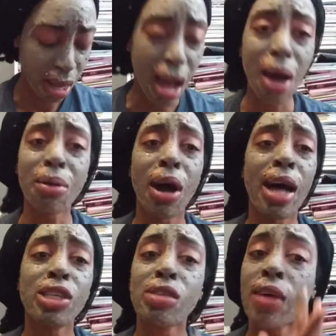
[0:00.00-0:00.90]
I don't know.
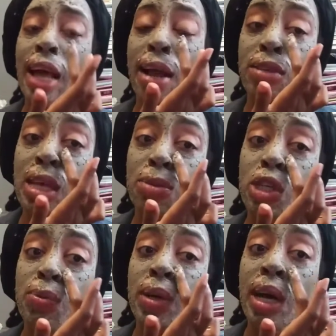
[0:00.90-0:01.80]
I just felt like every time
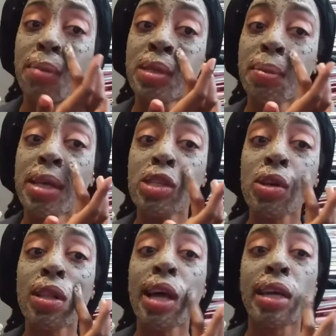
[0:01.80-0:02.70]
she would come to my
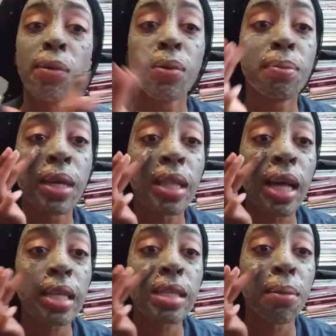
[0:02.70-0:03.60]
store, like it would be
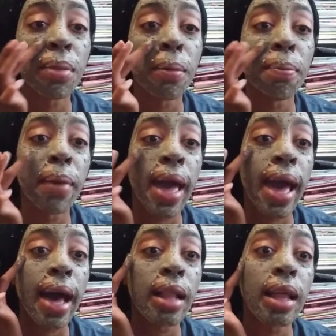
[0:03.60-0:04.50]
like something
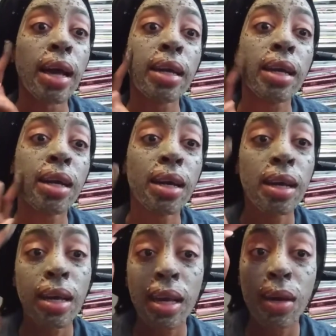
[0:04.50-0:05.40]
bad. Like
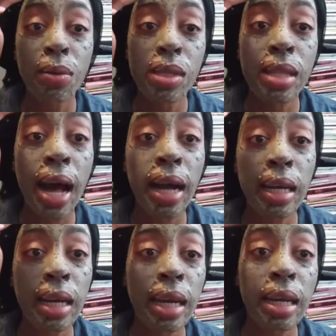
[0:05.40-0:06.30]
it was
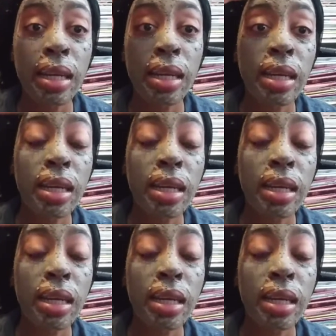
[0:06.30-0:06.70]
not good.